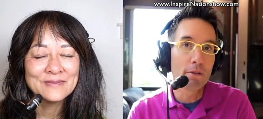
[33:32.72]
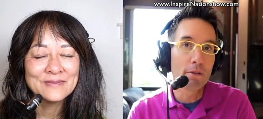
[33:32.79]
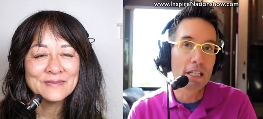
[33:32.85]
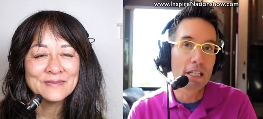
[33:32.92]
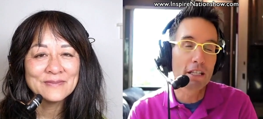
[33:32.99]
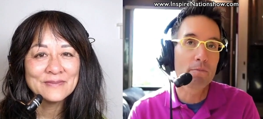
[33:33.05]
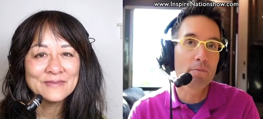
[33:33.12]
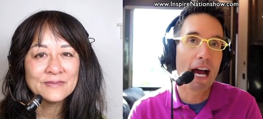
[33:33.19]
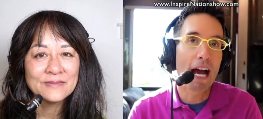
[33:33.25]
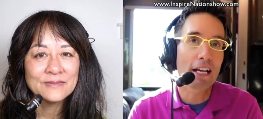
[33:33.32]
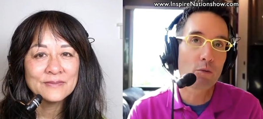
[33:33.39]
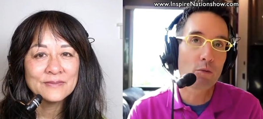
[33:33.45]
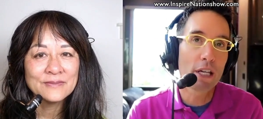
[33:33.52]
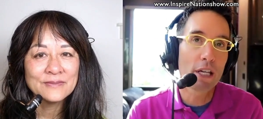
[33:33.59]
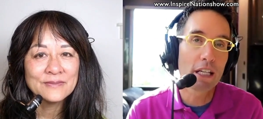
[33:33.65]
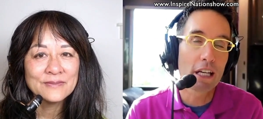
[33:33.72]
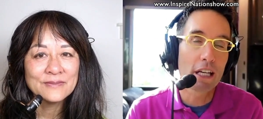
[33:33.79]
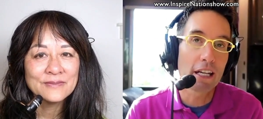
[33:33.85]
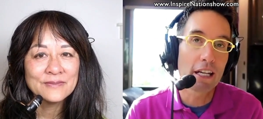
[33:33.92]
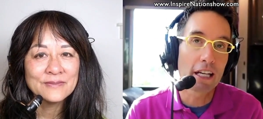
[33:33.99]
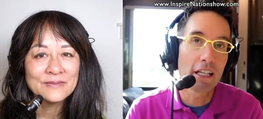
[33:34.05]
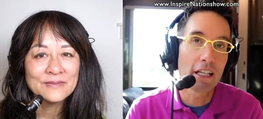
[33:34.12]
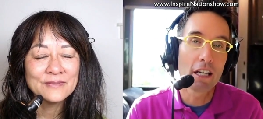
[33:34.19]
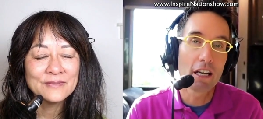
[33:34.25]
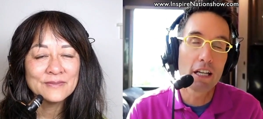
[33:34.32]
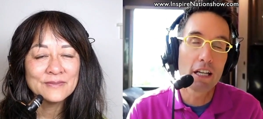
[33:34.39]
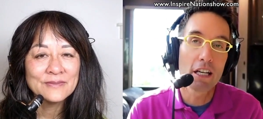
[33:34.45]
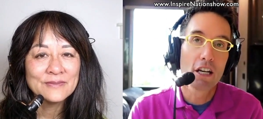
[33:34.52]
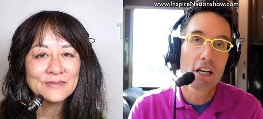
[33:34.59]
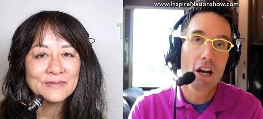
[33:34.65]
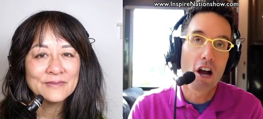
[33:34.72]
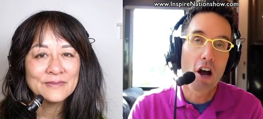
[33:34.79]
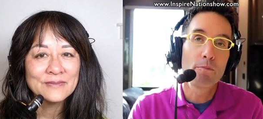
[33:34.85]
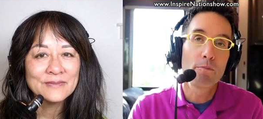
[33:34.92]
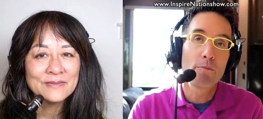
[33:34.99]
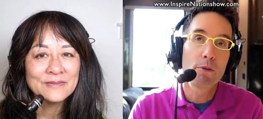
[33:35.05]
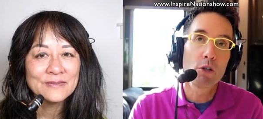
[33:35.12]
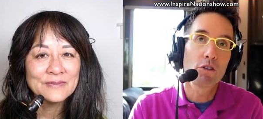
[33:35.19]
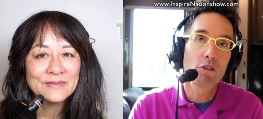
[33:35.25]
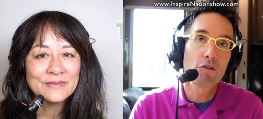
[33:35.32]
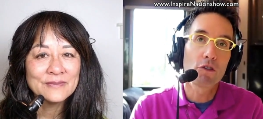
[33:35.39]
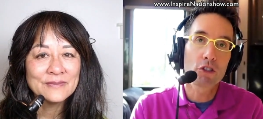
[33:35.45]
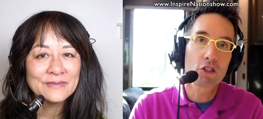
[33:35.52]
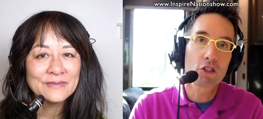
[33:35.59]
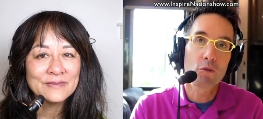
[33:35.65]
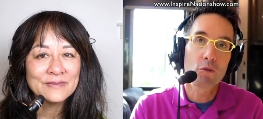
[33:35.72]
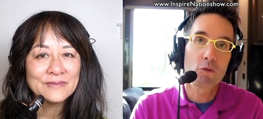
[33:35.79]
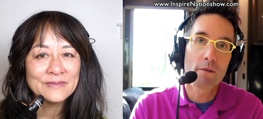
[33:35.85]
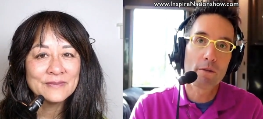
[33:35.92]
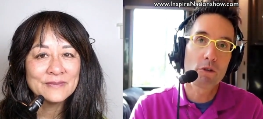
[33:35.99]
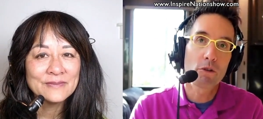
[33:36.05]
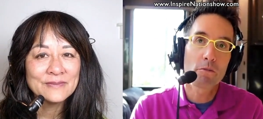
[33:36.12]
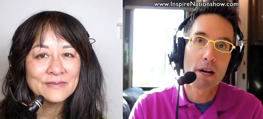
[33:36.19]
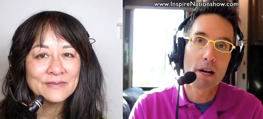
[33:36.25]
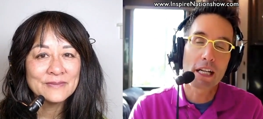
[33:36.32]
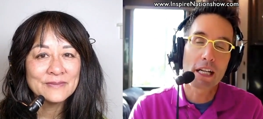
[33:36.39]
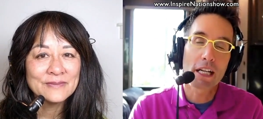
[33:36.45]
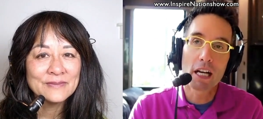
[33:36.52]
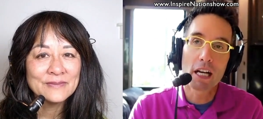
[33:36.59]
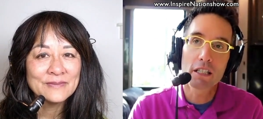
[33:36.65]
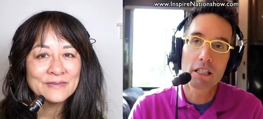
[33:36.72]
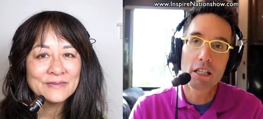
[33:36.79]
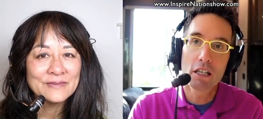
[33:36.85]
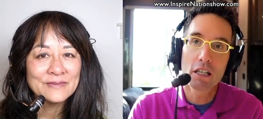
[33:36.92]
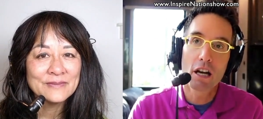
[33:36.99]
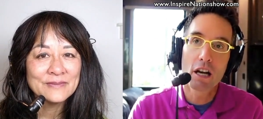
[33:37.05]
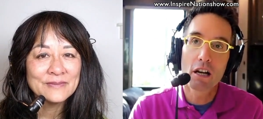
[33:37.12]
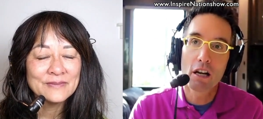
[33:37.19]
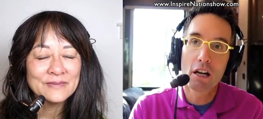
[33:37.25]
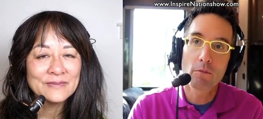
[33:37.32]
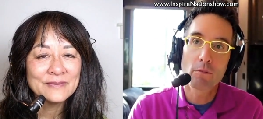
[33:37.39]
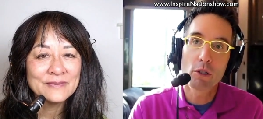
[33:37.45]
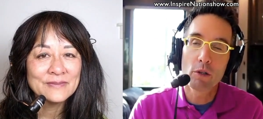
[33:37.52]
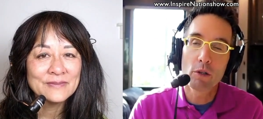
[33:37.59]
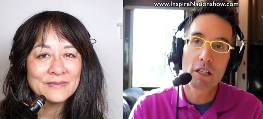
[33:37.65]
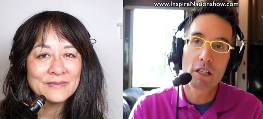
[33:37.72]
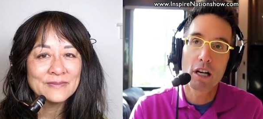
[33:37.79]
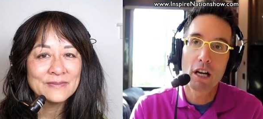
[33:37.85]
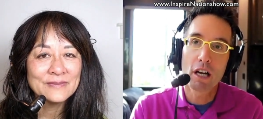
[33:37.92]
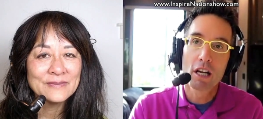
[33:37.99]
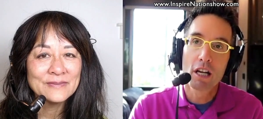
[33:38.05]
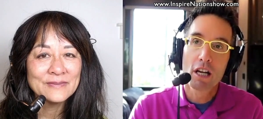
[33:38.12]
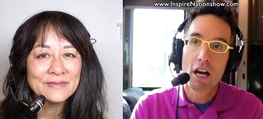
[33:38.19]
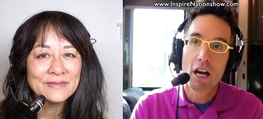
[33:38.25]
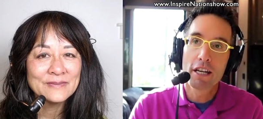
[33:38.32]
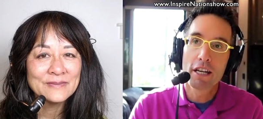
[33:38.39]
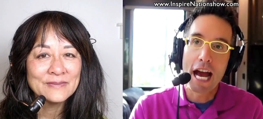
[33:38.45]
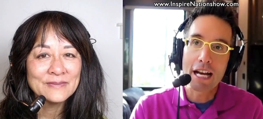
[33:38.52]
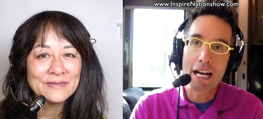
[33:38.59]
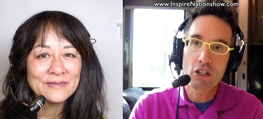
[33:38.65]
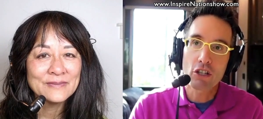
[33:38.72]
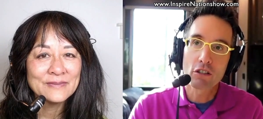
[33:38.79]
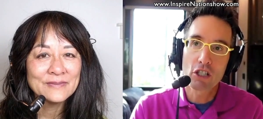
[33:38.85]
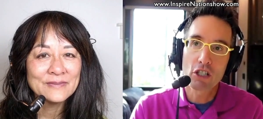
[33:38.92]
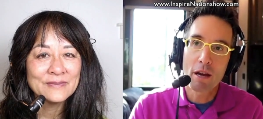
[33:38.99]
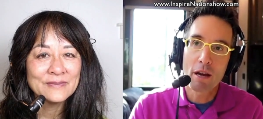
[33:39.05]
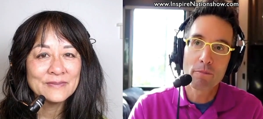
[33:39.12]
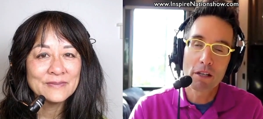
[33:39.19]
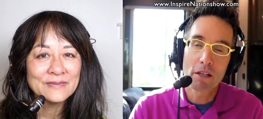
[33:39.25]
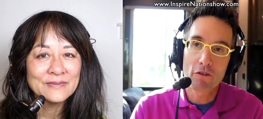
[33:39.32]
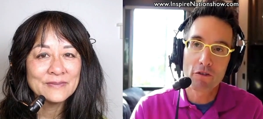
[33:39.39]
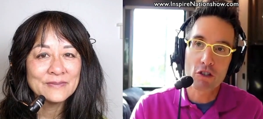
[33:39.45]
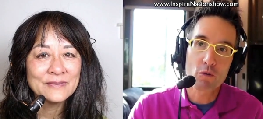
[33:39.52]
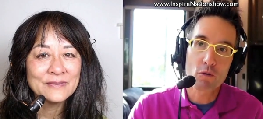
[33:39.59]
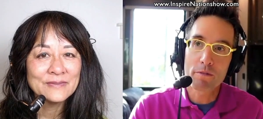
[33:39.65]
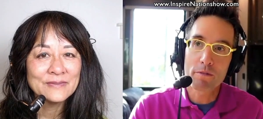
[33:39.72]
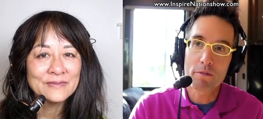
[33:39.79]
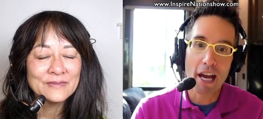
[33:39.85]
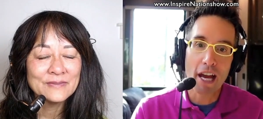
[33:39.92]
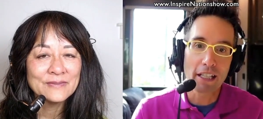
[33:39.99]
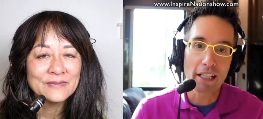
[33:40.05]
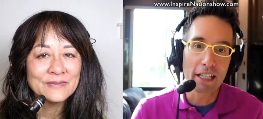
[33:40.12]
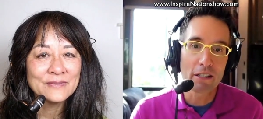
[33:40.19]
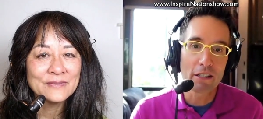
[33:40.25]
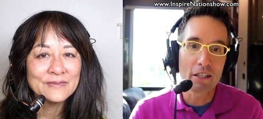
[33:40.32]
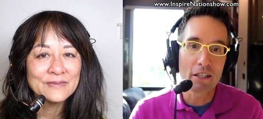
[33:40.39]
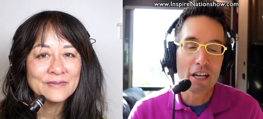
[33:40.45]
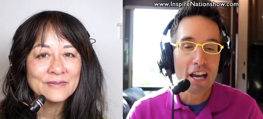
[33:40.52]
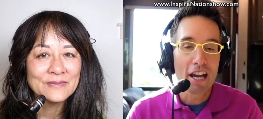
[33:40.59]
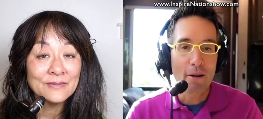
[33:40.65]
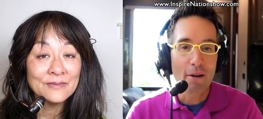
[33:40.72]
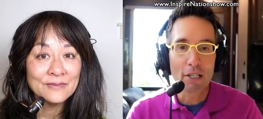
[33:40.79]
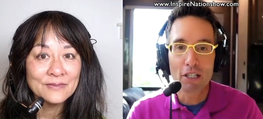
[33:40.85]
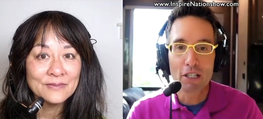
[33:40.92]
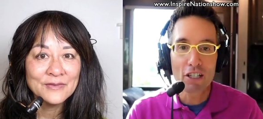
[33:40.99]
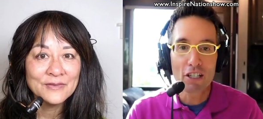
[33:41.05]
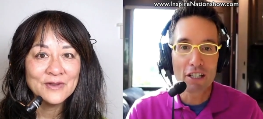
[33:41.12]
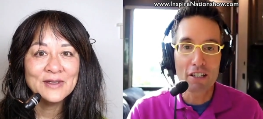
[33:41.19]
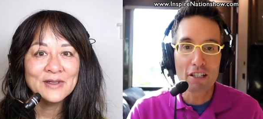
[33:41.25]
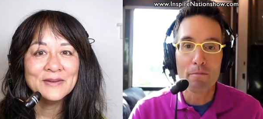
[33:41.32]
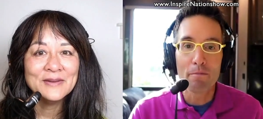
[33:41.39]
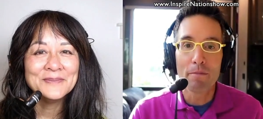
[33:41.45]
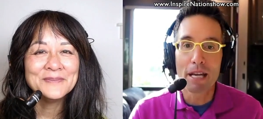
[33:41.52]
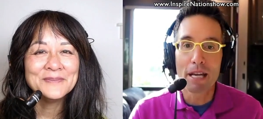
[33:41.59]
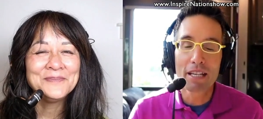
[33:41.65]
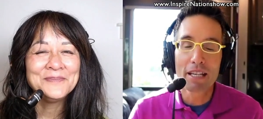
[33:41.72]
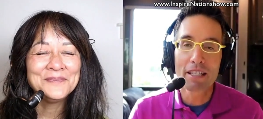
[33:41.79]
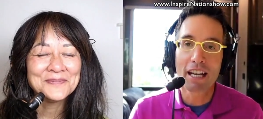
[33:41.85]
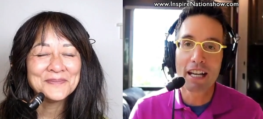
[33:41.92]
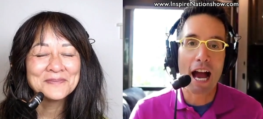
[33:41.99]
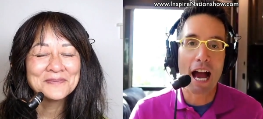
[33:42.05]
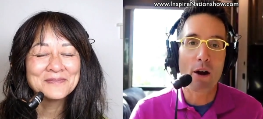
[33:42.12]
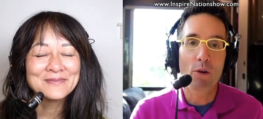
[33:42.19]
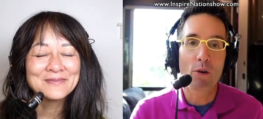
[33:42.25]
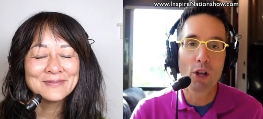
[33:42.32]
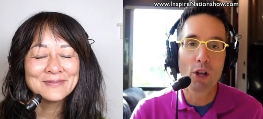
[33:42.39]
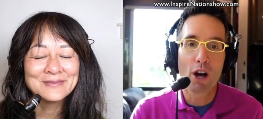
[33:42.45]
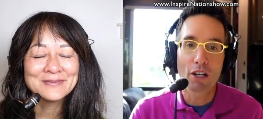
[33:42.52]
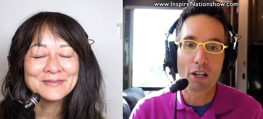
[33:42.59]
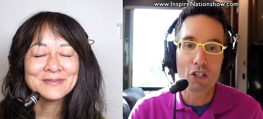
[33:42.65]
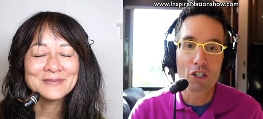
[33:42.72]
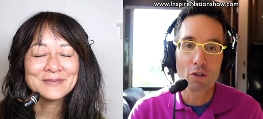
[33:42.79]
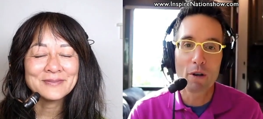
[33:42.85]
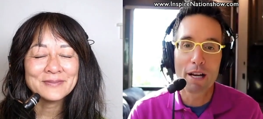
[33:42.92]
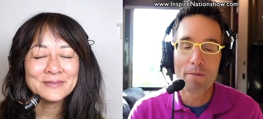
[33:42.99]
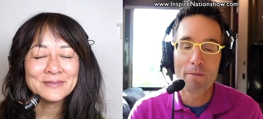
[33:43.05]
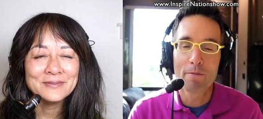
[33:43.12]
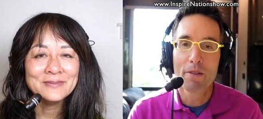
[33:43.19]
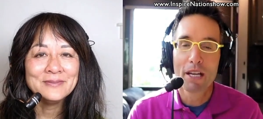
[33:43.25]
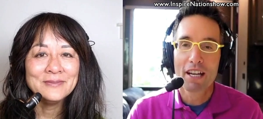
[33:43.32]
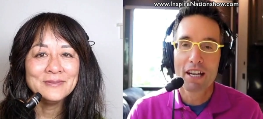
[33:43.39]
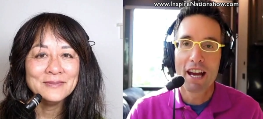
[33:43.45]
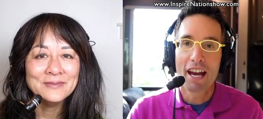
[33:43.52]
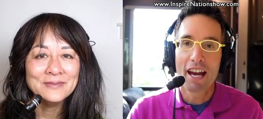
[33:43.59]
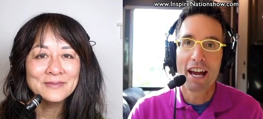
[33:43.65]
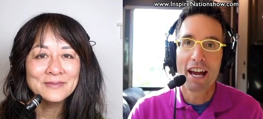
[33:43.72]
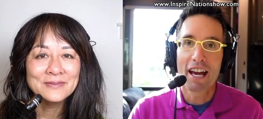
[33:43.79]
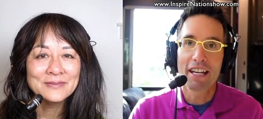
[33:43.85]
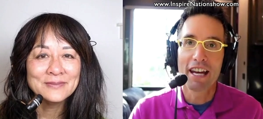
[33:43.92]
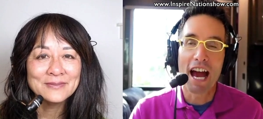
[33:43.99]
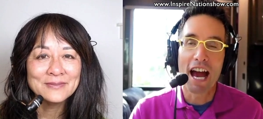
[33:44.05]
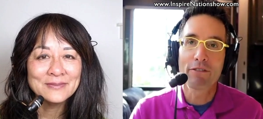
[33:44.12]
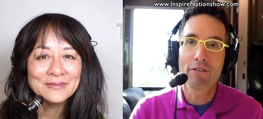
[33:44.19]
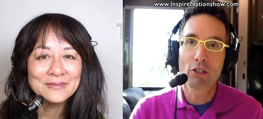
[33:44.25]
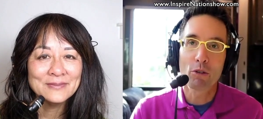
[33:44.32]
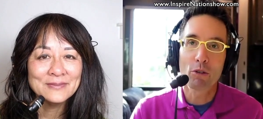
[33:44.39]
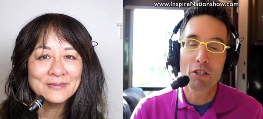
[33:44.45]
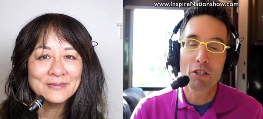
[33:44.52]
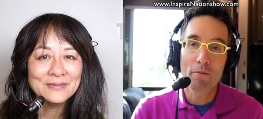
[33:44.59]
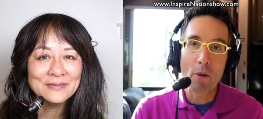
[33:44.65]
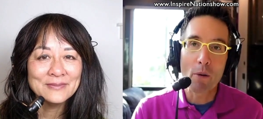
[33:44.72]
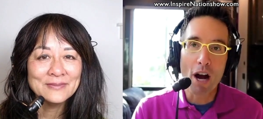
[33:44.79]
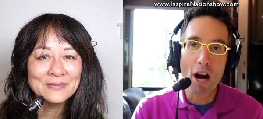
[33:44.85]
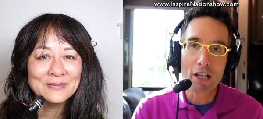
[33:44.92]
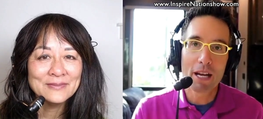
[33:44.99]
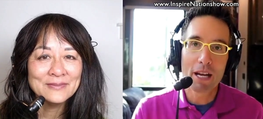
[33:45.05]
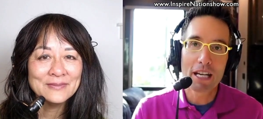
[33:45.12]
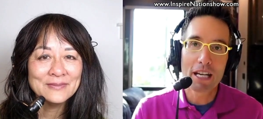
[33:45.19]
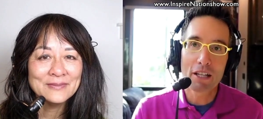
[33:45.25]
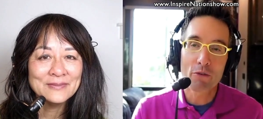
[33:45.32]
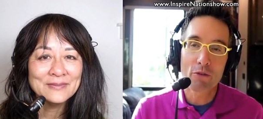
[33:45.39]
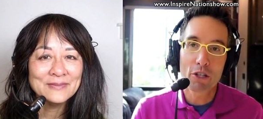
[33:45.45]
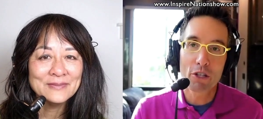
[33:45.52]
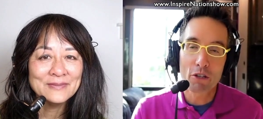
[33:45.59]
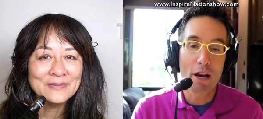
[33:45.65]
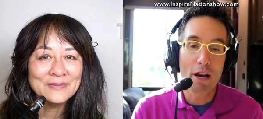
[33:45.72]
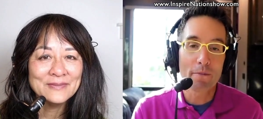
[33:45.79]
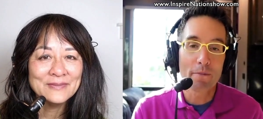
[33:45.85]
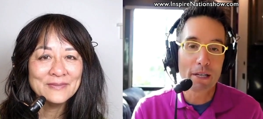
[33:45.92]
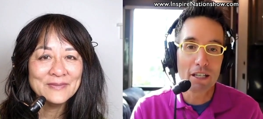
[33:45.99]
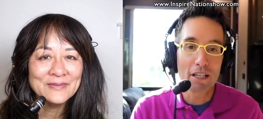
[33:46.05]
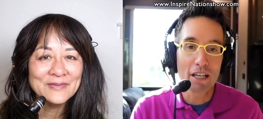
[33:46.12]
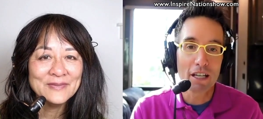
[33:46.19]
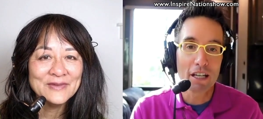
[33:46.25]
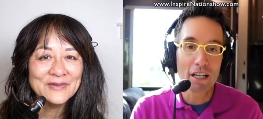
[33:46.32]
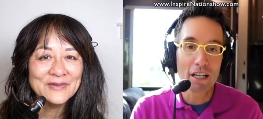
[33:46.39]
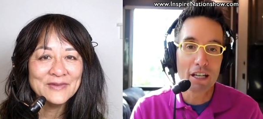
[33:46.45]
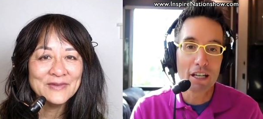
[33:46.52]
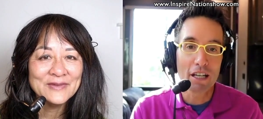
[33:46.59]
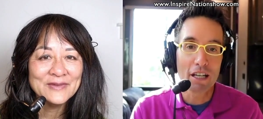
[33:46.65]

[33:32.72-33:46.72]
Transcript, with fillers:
Speaker 1: me this past weekend. I did a, a beautiful swim with my cousin, um, who is a national champion for swim cycling, and, and we just did this wow. amazing hour long swim. And afterwards, my watch made it through the swim, and it's it's